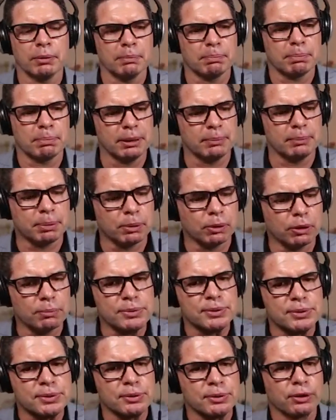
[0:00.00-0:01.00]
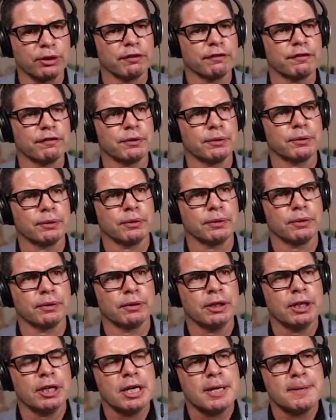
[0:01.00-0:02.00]
people observe you,
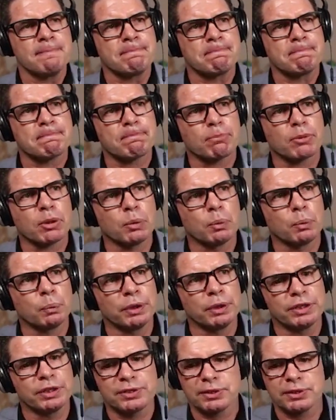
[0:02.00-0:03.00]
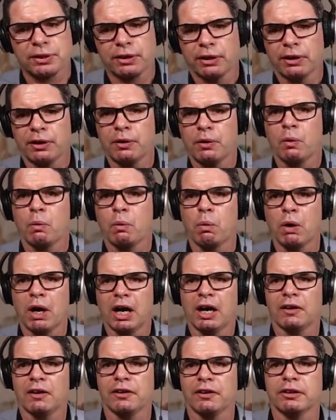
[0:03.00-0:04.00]
we just go,
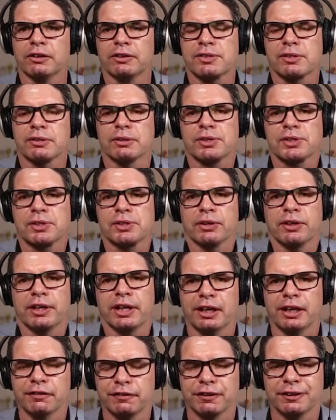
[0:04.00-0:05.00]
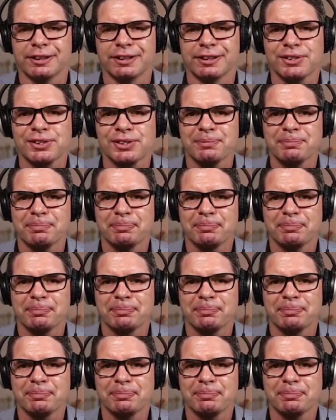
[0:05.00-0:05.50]
wow, that list looks so effortless?